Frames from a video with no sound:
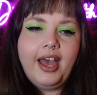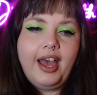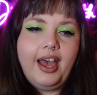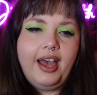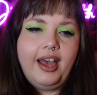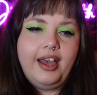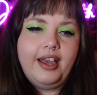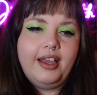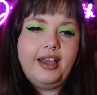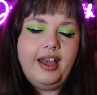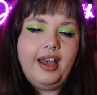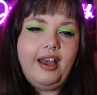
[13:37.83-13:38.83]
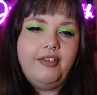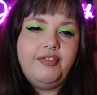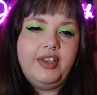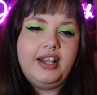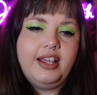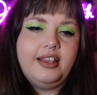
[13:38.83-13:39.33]
uh, I
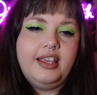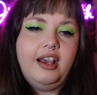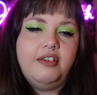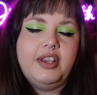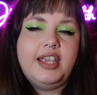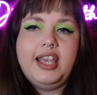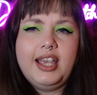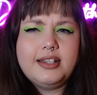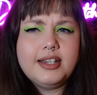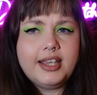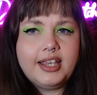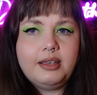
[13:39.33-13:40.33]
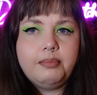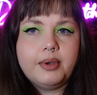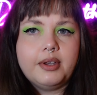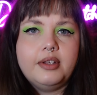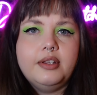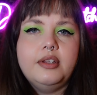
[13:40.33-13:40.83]
feel like they are a
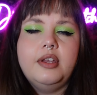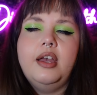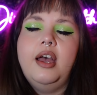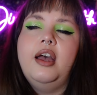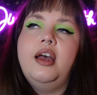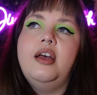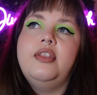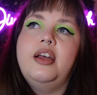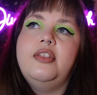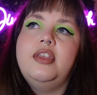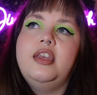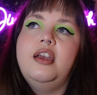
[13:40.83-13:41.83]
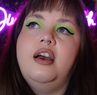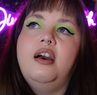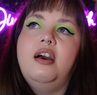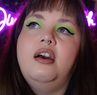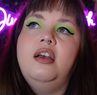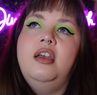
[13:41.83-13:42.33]
gatekeeper, uh, that they
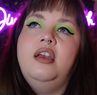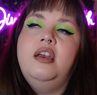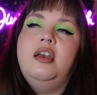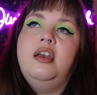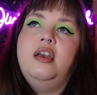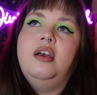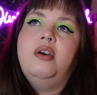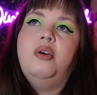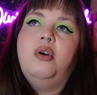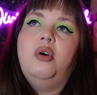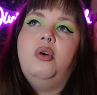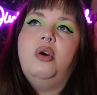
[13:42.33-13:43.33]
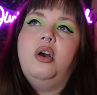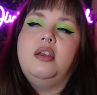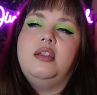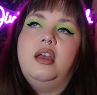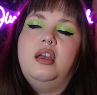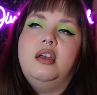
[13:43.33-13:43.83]
are
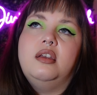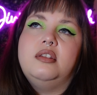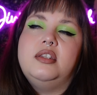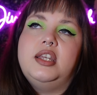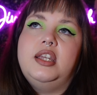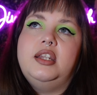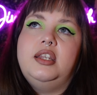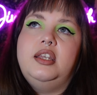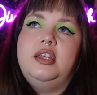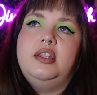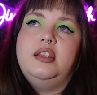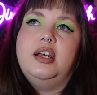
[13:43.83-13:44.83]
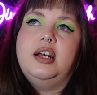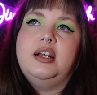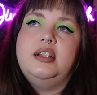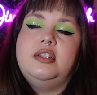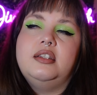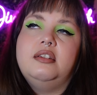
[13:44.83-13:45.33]
a, deity
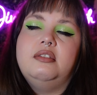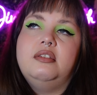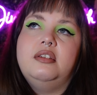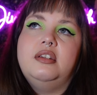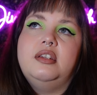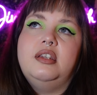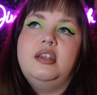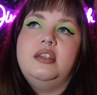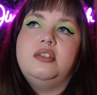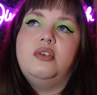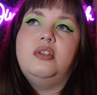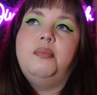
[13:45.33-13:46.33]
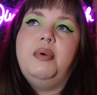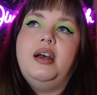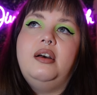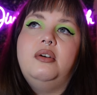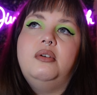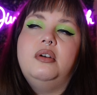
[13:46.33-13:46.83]
that is all
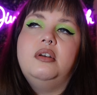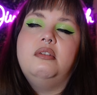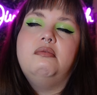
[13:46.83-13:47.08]
about